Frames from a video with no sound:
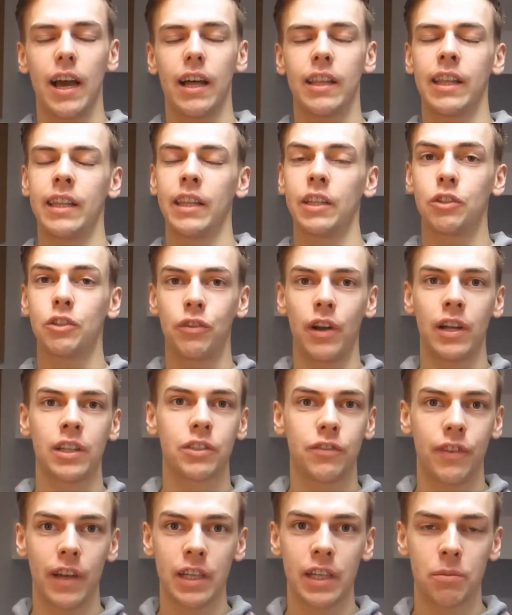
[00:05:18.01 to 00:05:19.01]
And then the
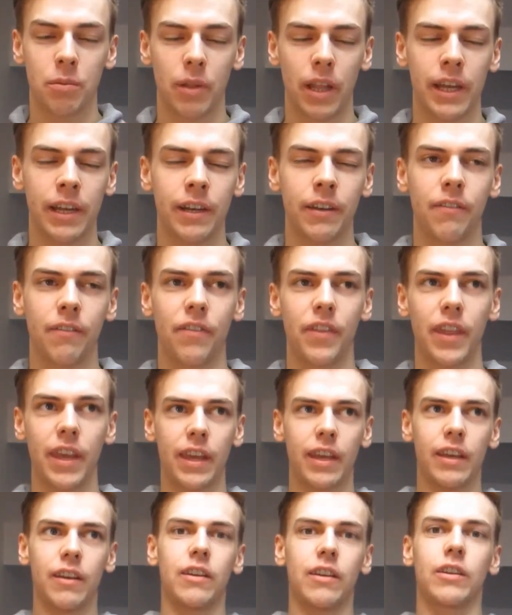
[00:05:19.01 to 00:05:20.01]
transverse plane
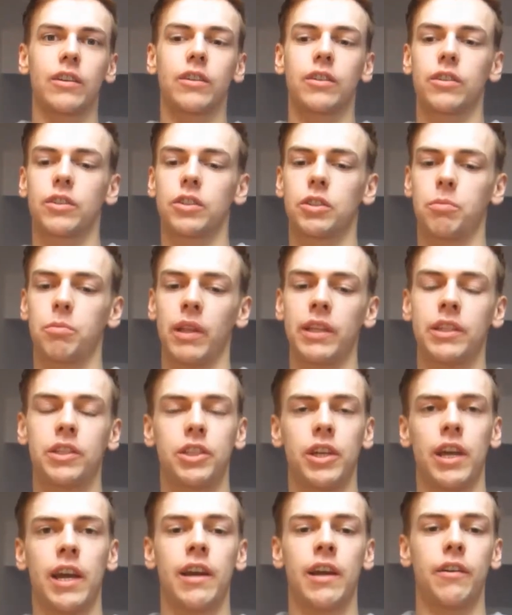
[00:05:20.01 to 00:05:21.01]

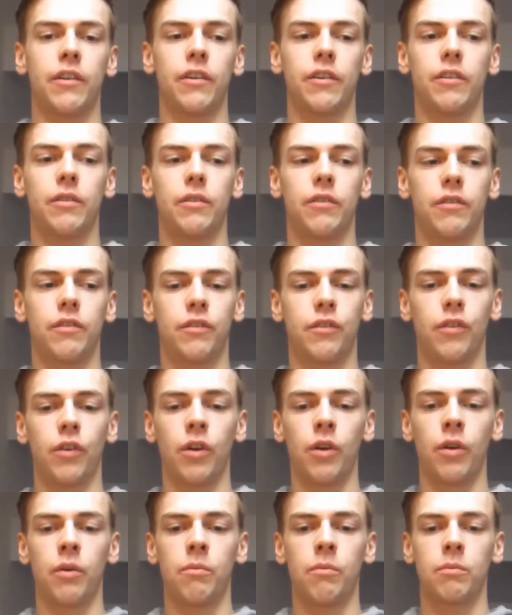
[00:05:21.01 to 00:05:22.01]
splits you
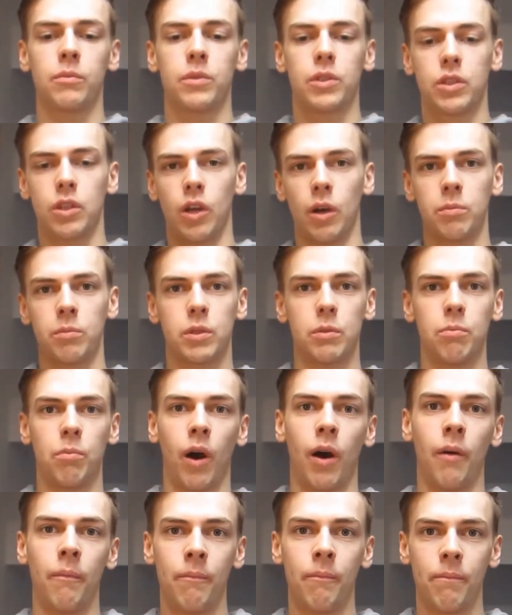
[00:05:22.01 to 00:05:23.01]
from top to
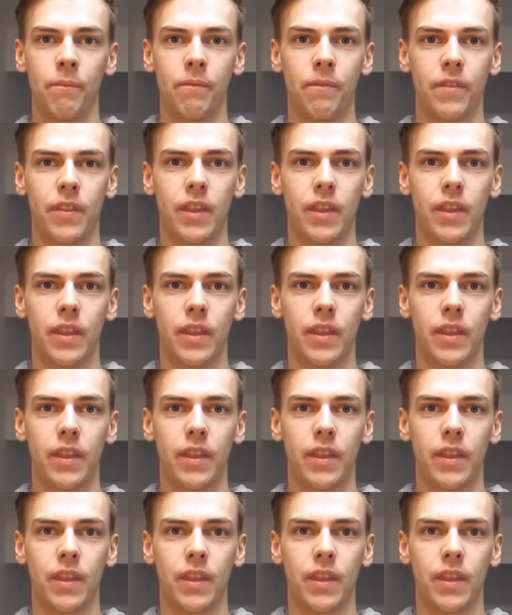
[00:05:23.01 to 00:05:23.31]
bottom.